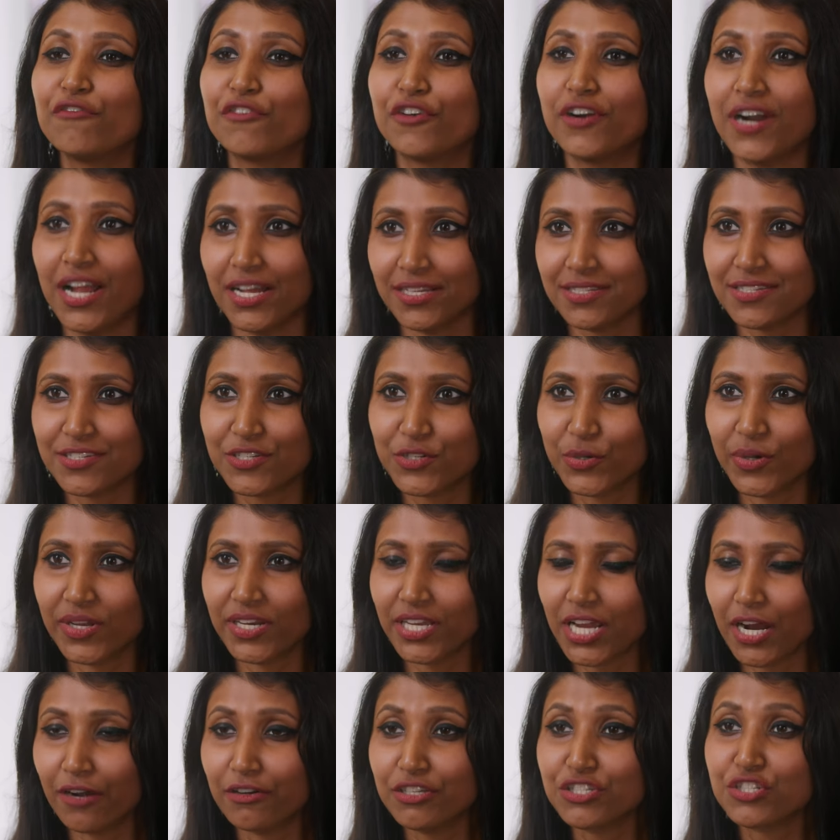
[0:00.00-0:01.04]
for us to
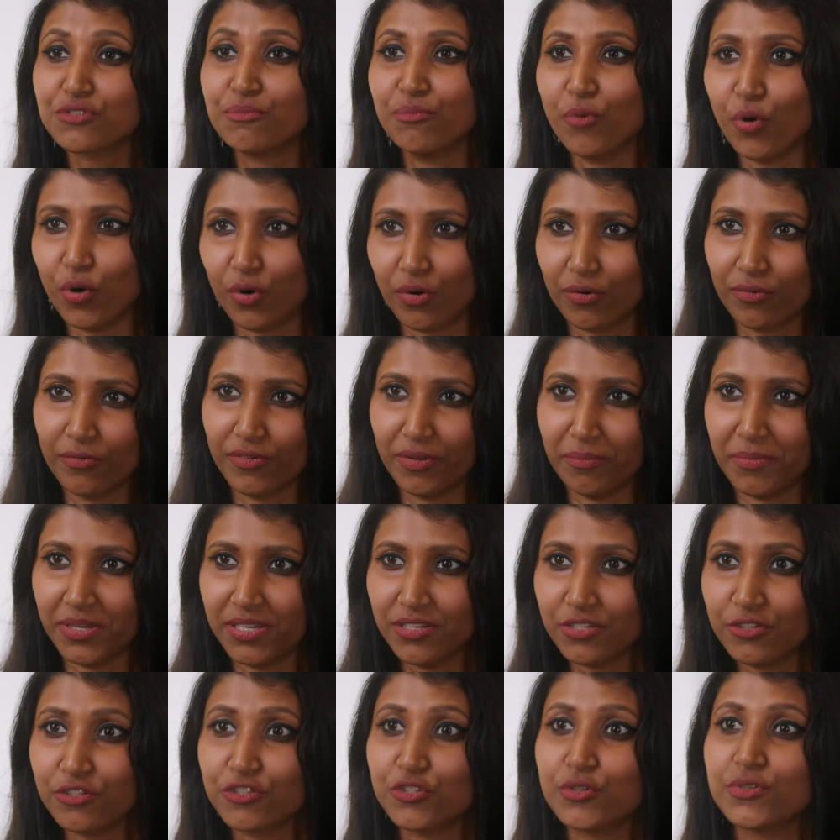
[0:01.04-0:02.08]
encourage more
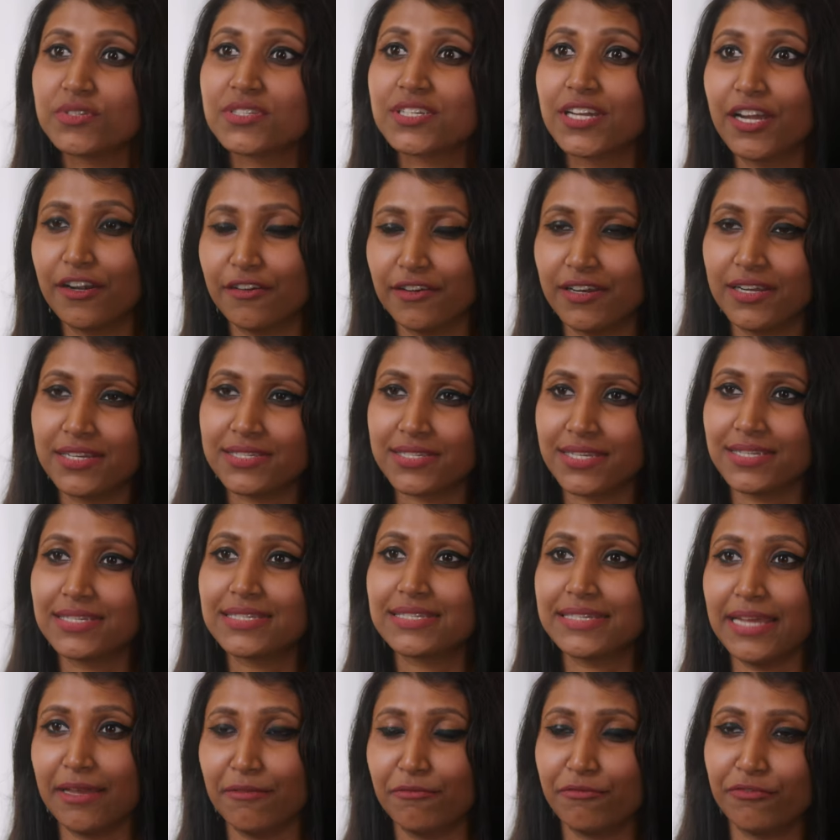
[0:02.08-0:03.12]
women to choose careers in
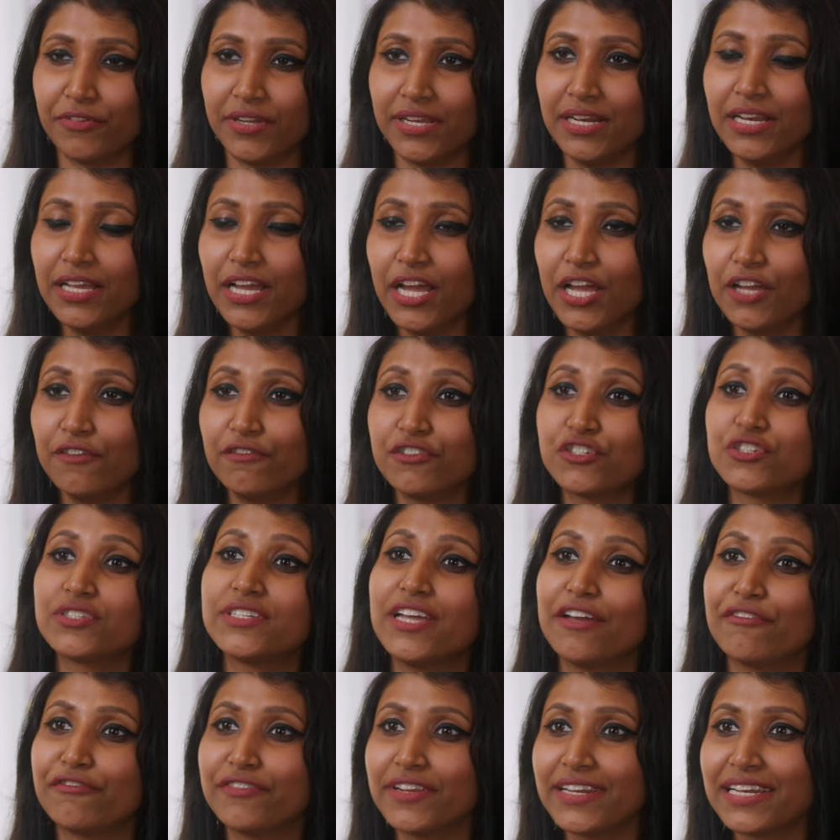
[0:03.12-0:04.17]
STEM field, we
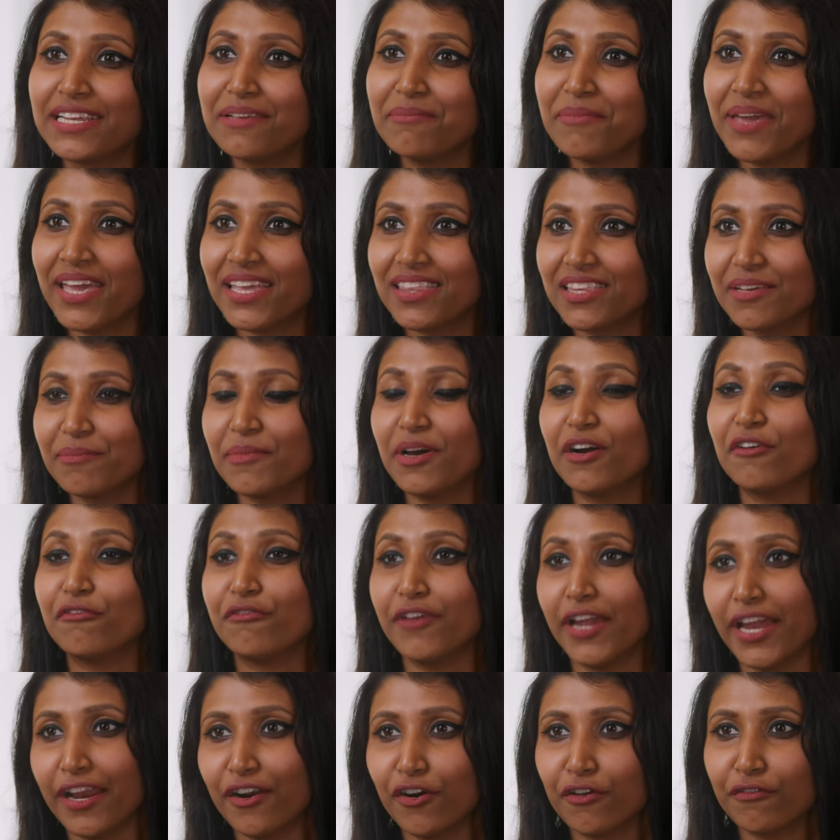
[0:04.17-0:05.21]
should definitely make them
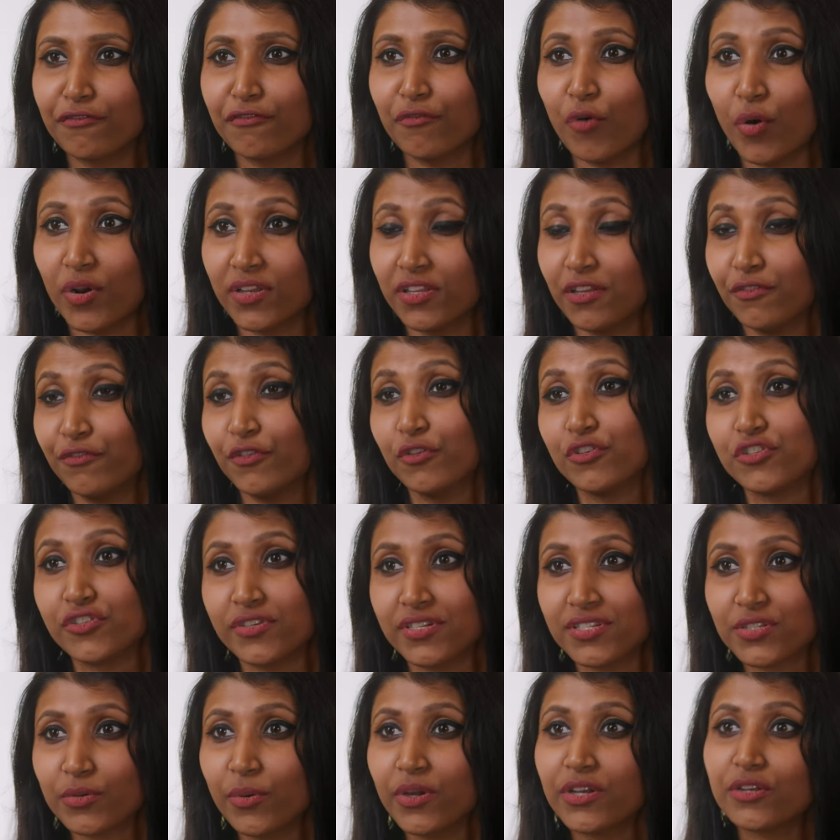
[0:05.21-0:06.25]
aware of what the
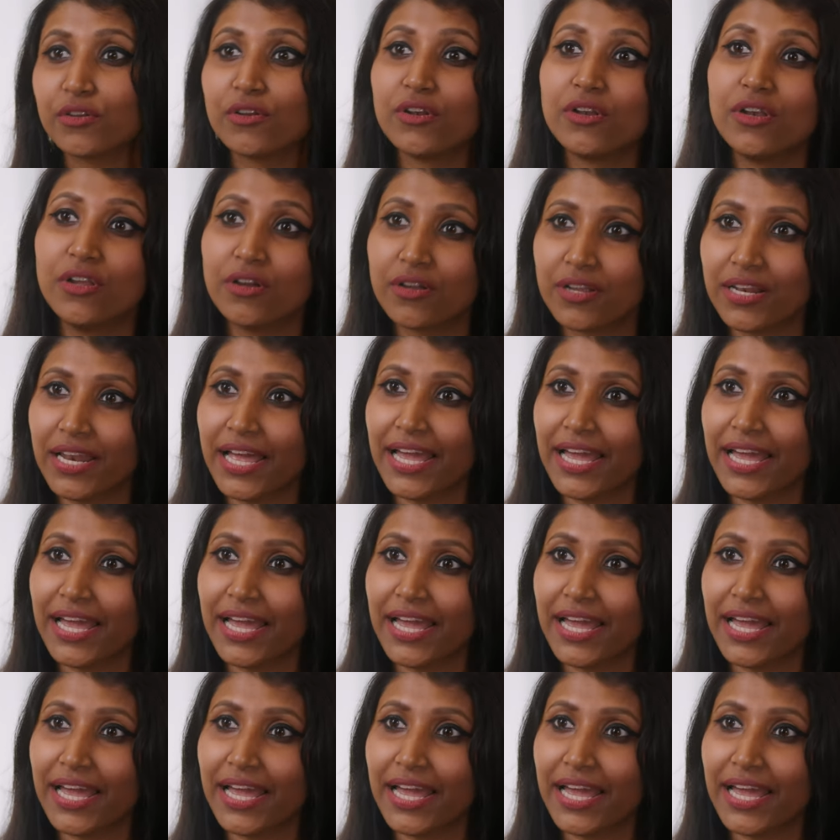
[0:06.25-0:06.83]
future is going to look